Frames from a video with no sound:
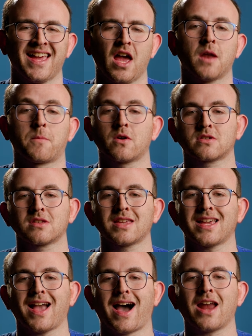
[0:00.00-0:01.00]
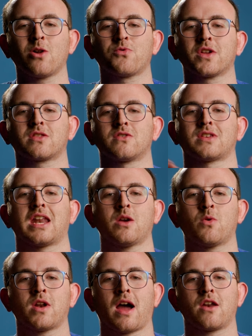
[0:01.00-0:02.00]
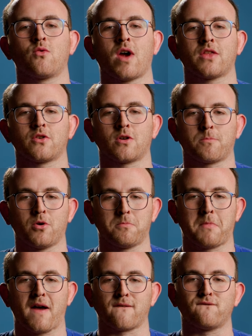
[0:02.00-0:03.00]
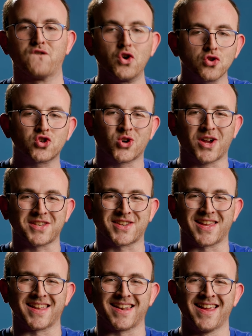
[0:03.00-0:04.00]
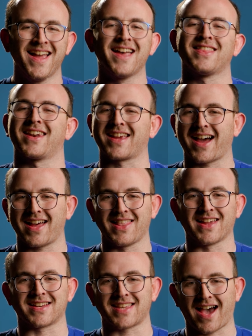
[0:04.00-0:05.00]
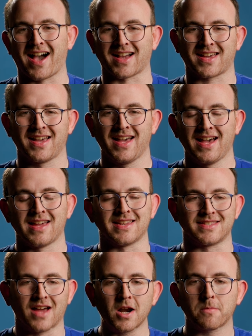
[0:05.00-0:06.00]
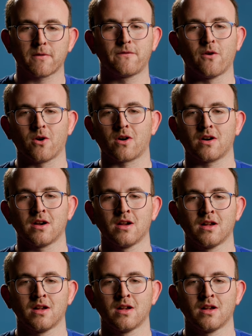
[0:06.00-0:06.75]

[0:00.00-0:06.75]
And personally, I don't think there's anyone I'd rather put my full trust in than a guy like Doc. He's done it before.